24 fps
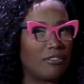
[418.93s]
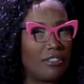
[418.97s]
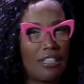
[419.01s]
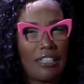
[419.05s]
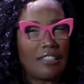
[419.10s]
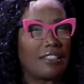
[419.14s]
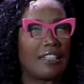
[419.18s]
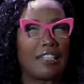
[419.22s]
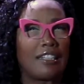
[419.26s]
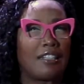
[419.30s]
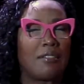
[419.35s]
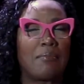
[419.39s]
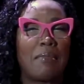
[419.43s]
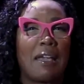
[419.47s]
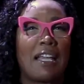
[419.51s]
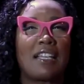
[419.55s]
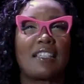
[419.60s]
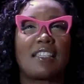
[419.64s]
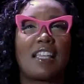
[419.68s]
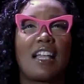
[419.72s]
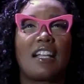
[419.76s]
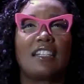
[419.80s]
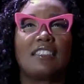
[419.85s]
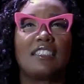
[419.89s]
Like, that didn't make
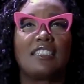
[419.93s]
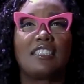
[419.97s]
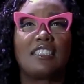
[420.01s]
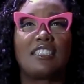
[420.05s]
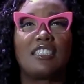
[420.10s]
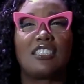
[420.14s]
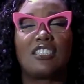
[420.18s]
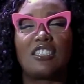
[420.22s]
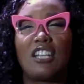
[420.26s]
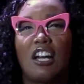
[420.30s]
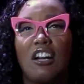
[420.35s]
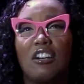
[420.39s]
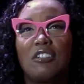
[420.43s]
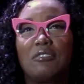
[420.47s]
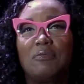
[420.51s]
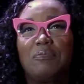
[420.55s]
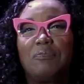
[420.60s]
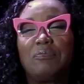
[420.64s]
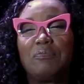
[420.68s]
sense, so.